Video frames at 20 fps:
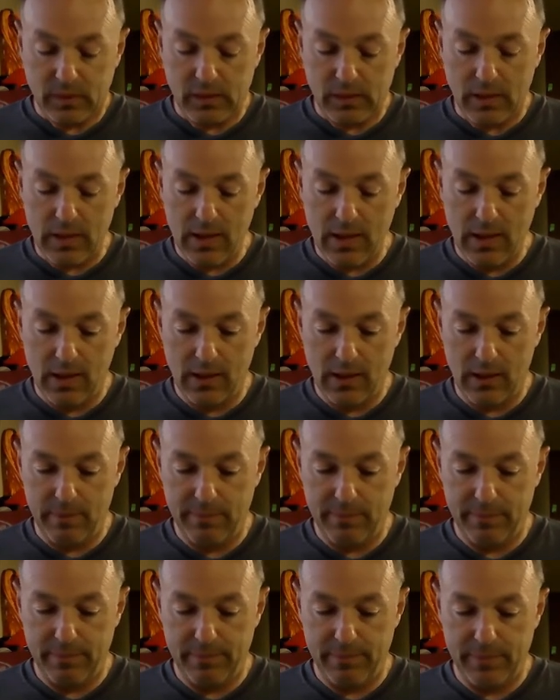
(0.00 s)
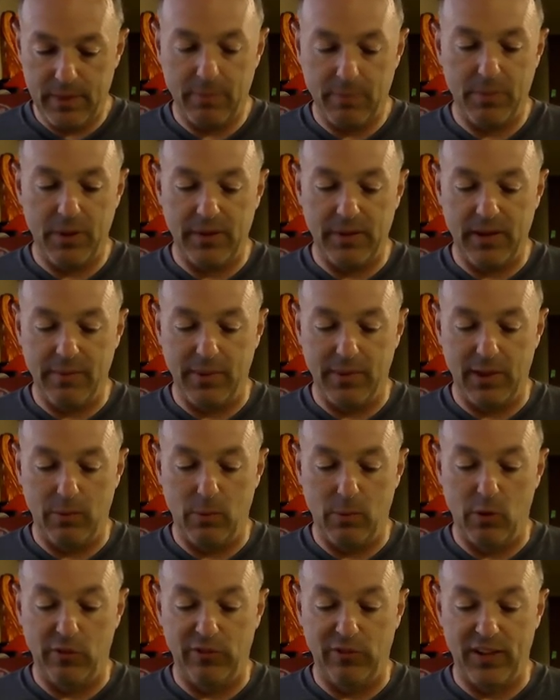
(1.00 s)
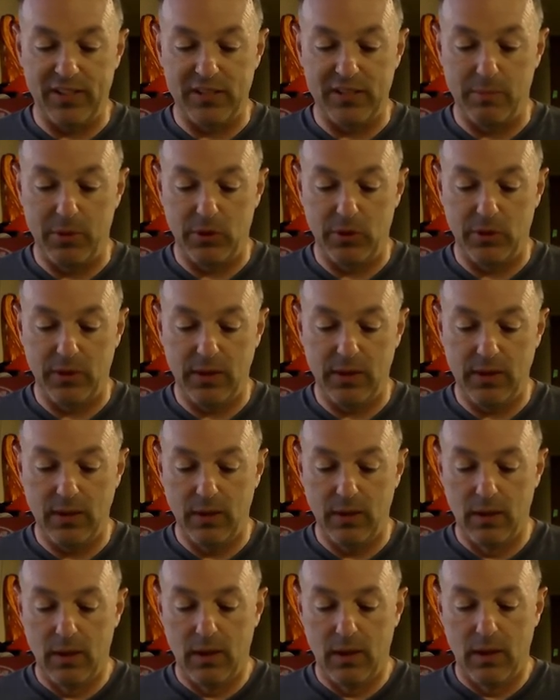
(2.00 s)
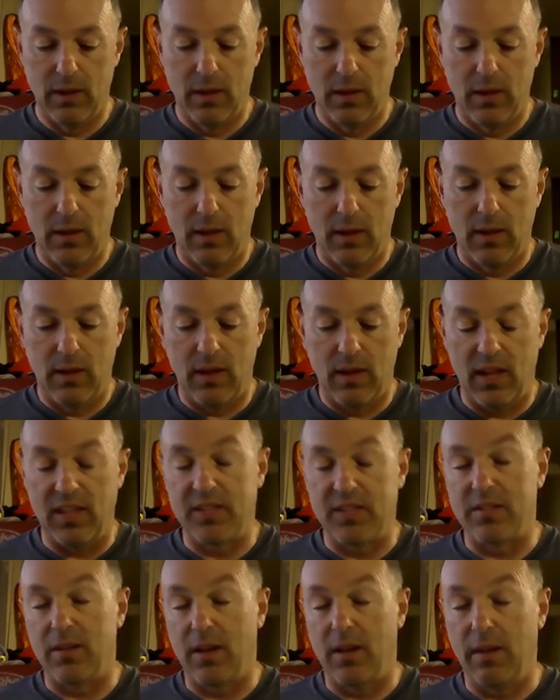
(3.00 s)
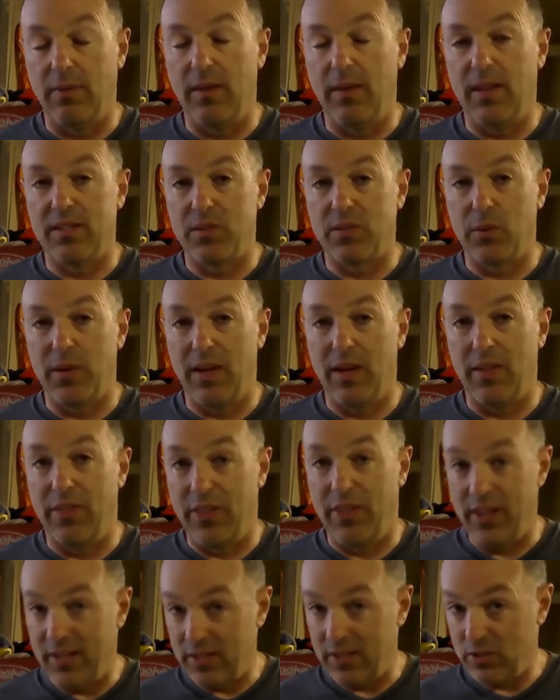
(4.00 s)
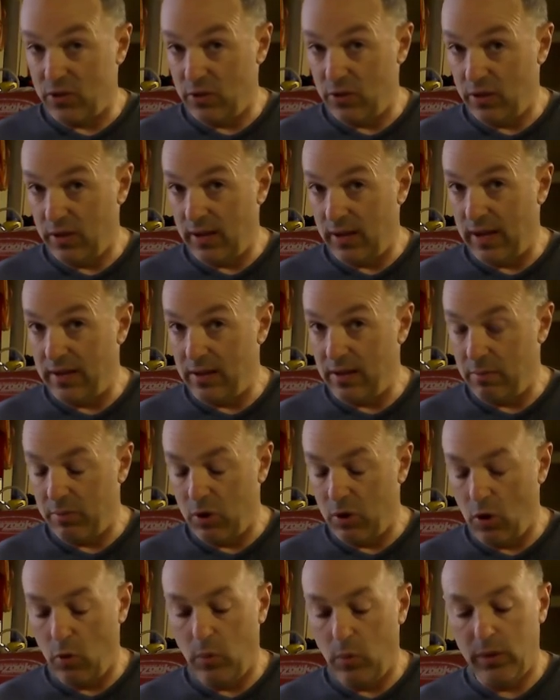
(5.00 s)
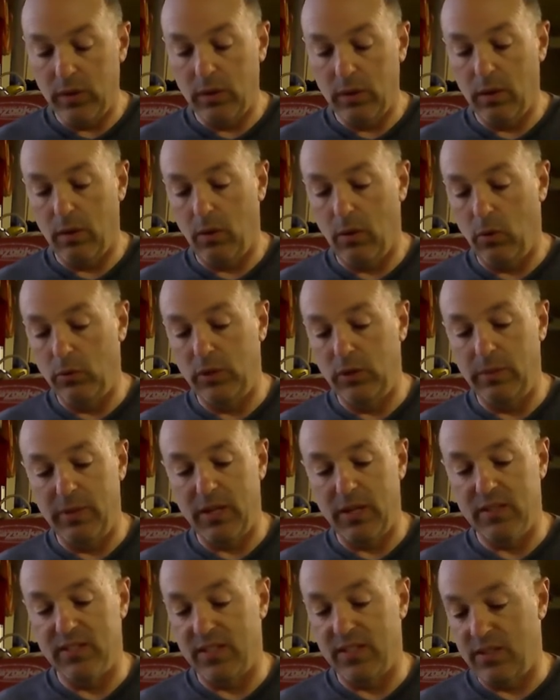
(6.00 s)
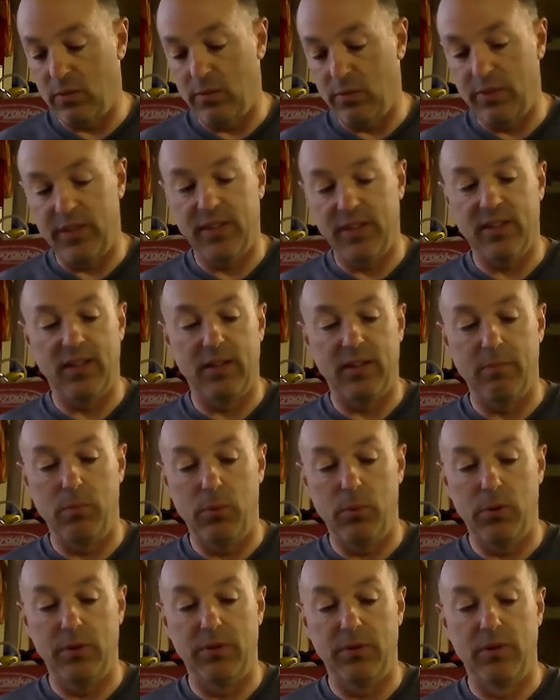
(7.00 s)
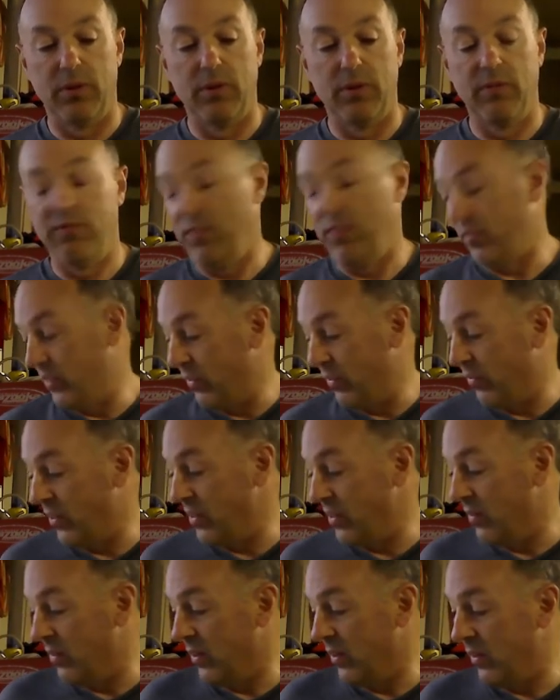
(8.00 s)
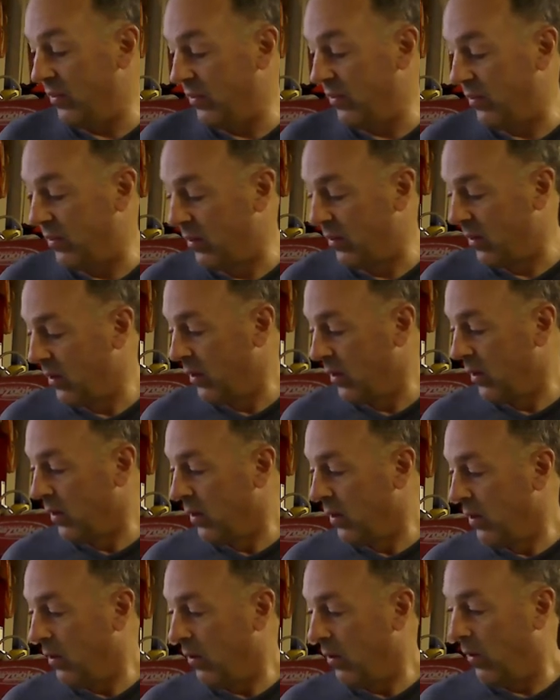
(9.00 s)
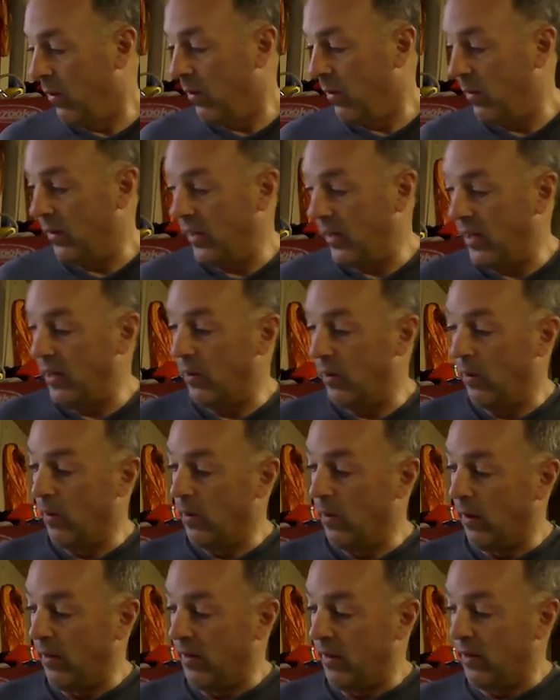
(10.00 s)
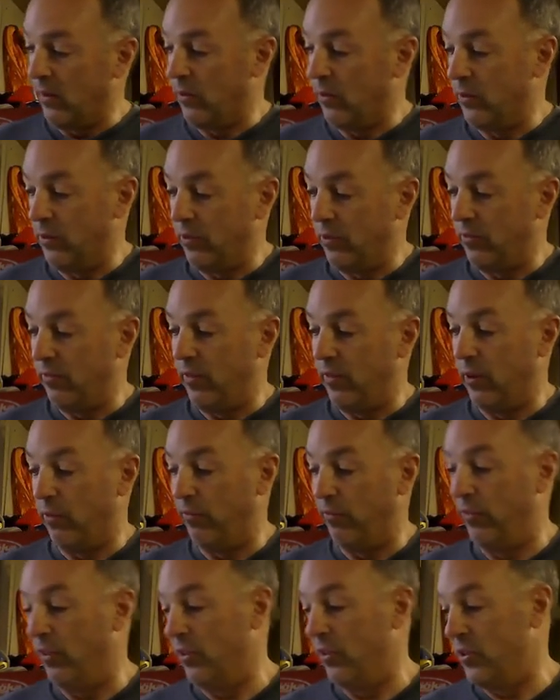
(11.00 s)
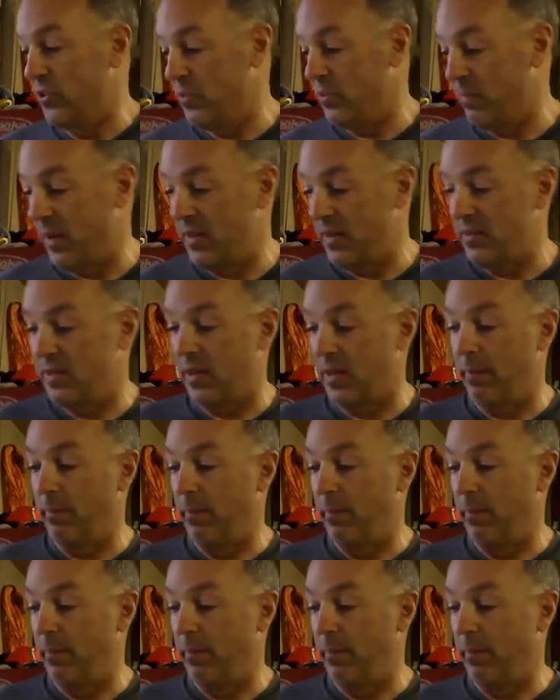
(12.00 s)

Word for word: Um, that'd probably give me a little more flexibility. That's, I, that's the way I think it's going to end up going, only because I don't think I can put fifty feet of this on here. I think it'll just, it'll fill this space up.